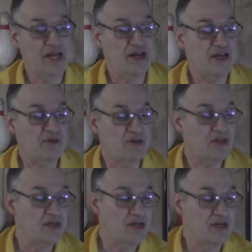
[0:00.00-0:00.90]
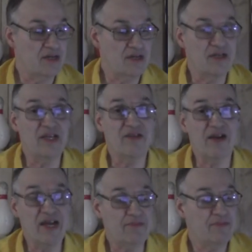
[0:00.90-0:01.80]
And another
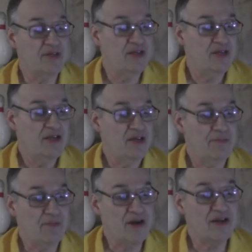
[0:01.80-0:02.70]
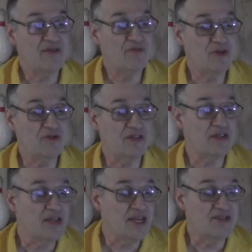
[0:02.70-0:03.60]
item. Martin
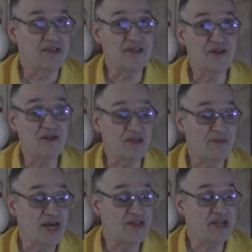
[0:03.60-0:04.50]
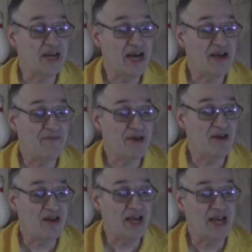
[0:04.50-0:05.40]
Rusin has installed the Magic Eye
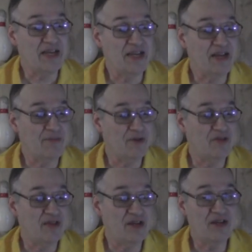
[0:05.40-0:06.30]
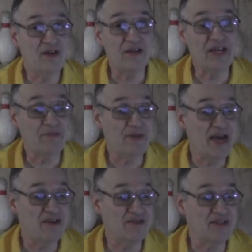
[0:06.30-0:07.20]
foul line at both Dundalk and
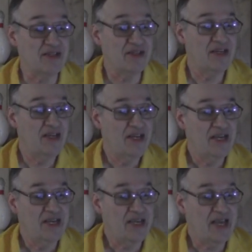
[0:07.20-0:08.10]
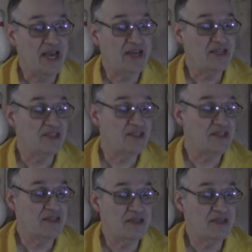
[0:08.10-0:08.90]
Patterson, and it